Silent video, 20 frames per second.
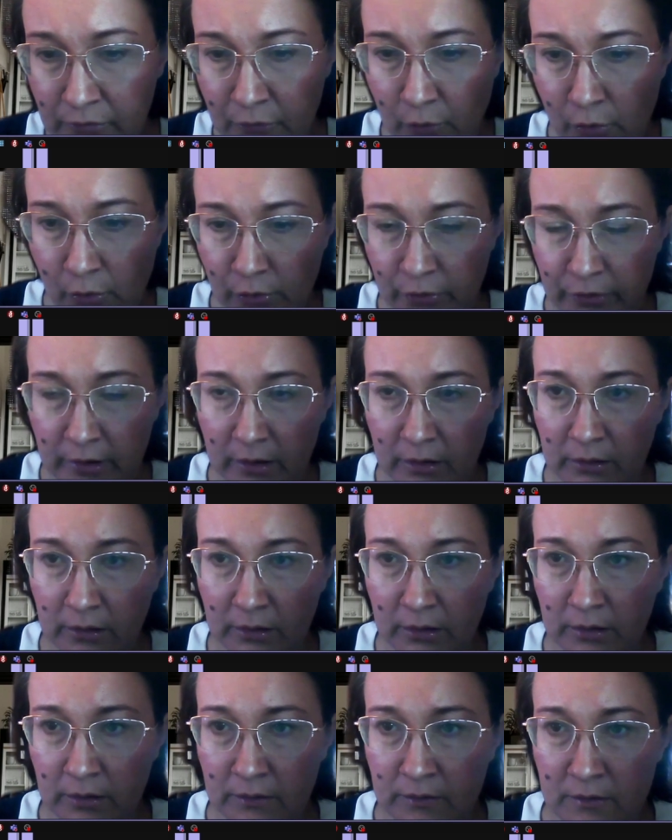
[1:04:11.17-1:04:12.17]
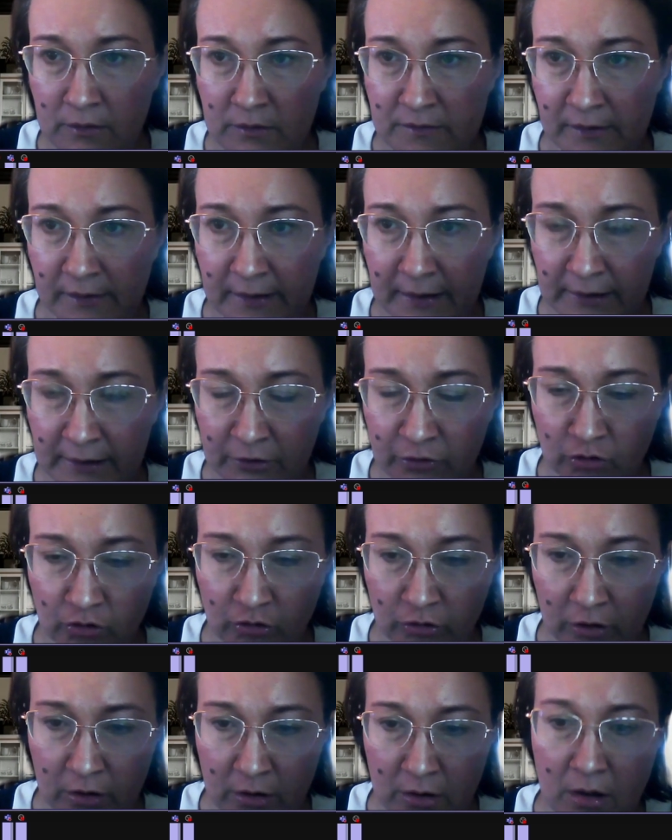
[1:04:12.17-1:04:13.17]
folder in the
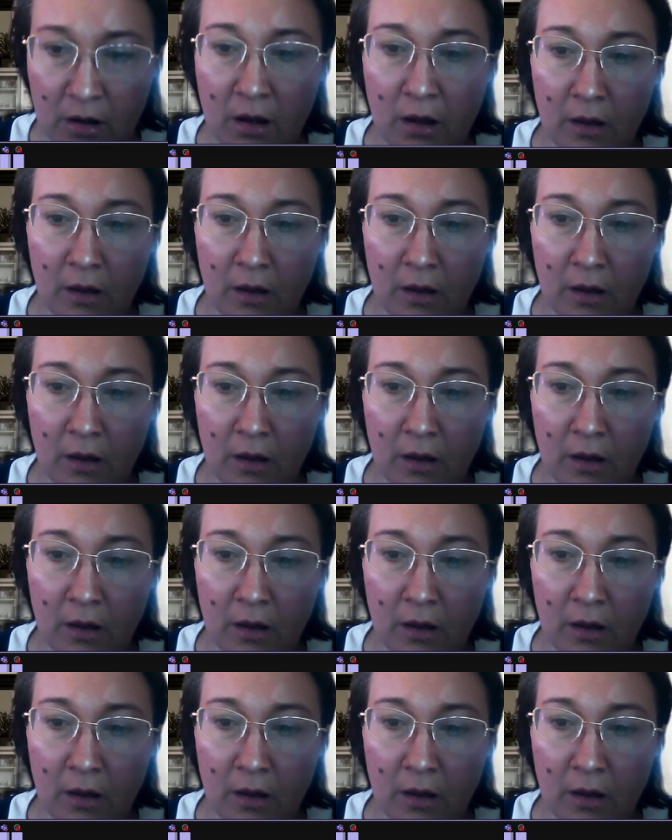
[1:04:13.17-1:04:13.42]
lecture.